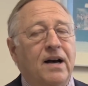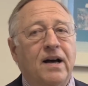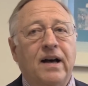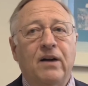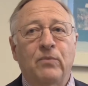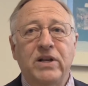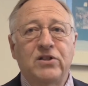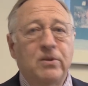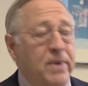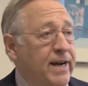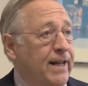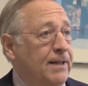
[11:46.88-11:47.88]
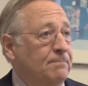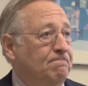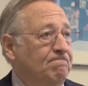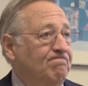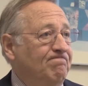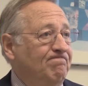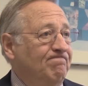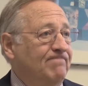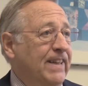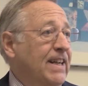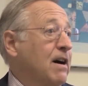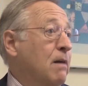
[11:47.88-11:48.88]
and we submitted it.
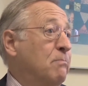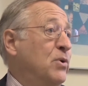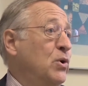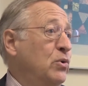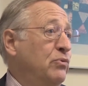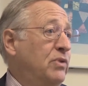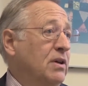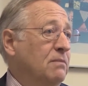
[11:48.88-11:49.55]
It got approved.